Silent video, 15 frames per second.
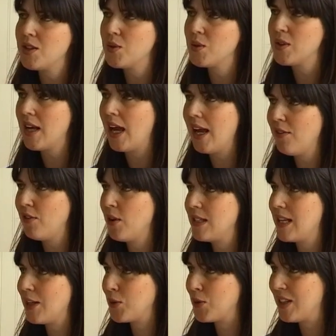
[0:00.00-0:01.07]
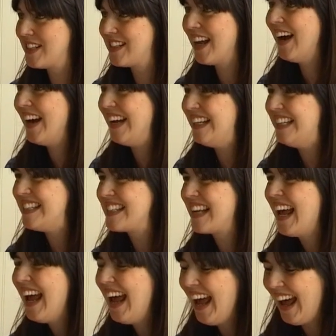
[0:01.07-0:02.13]
it all day, even though I'd had all the signs.
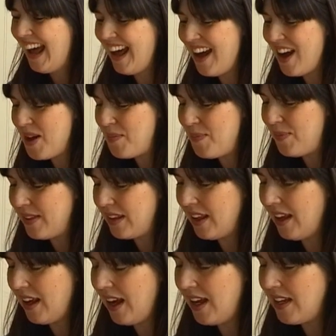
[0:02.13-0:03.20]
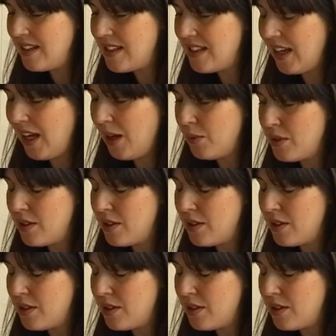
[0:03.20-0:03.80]
And it